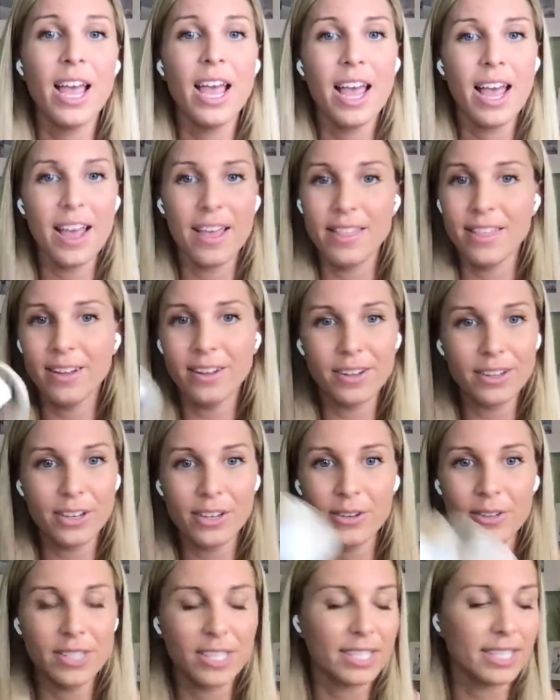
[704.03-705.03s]
And they'll
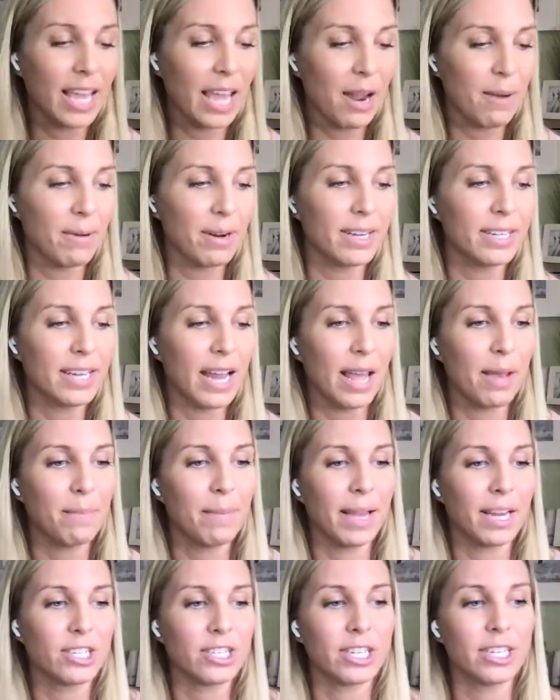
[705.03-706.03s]
use this camera to take
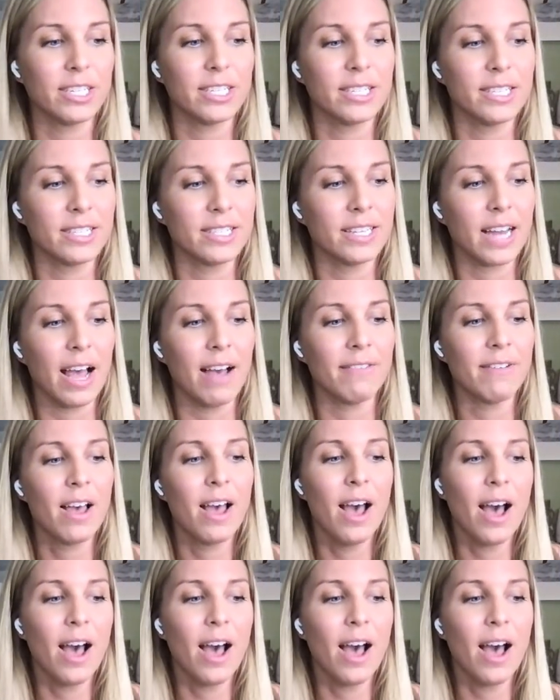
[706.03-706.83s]
pictures and stuff.